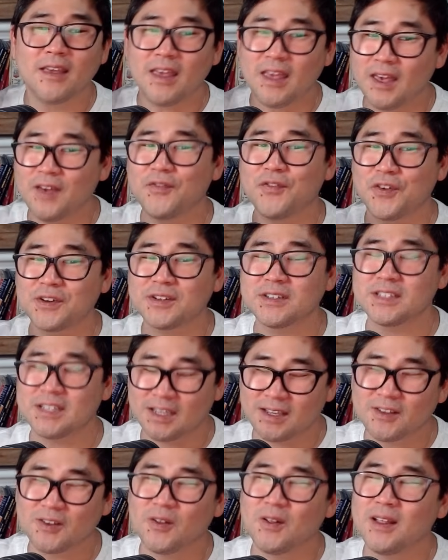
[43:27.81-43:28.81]
If you're
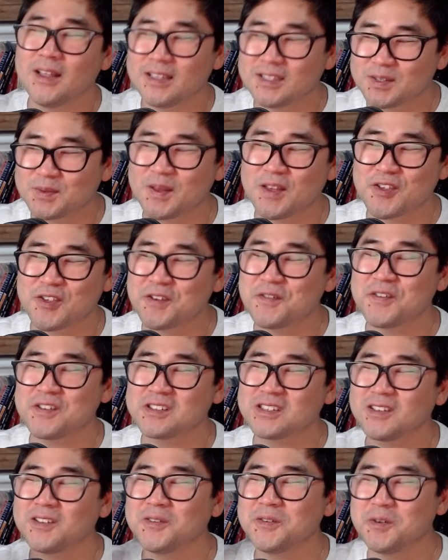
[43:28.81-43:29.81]
single, especially if you're
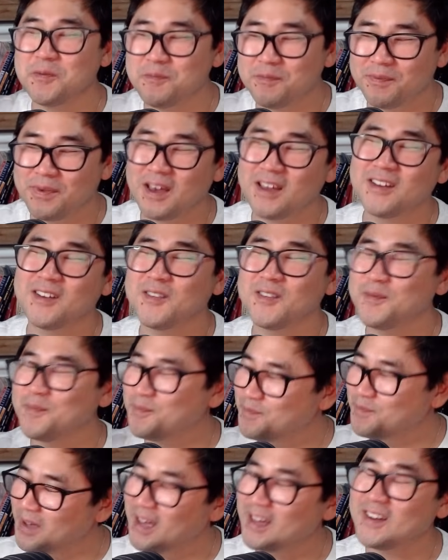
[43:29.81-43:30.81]
single, you
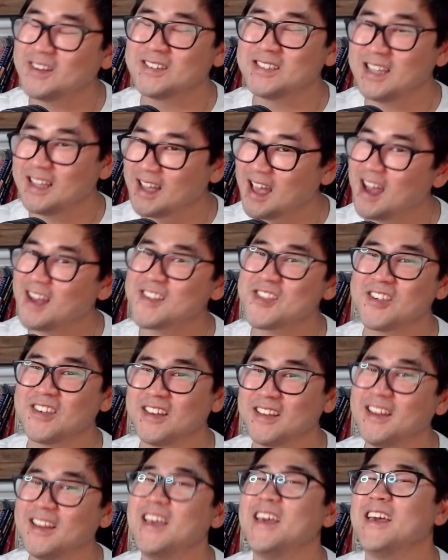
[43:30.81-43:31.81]
better take
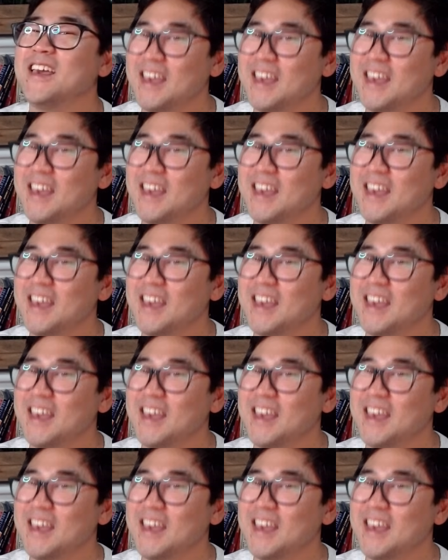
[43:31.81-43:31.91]
action.